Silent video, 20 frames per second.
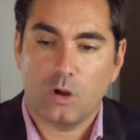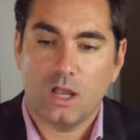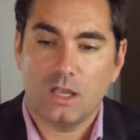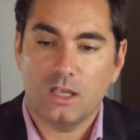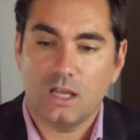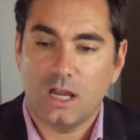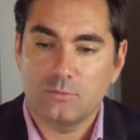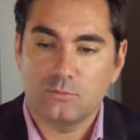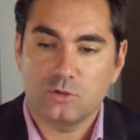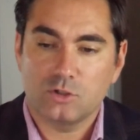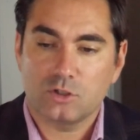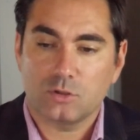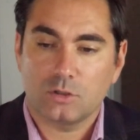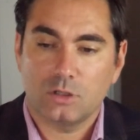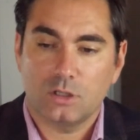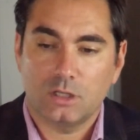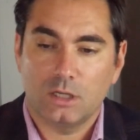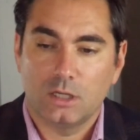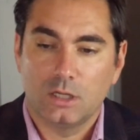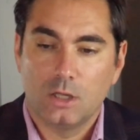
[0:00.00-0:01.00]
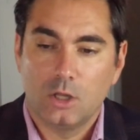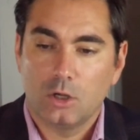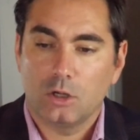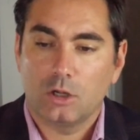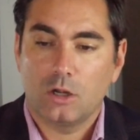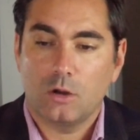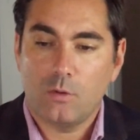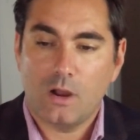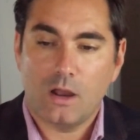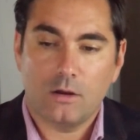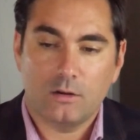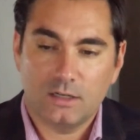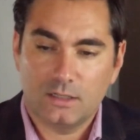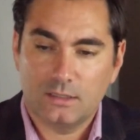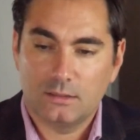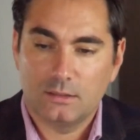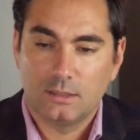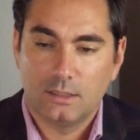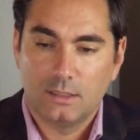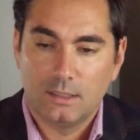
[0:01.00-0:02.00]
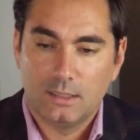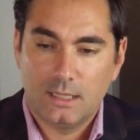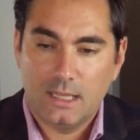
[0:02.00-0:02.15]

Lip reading: I'm just going to go out and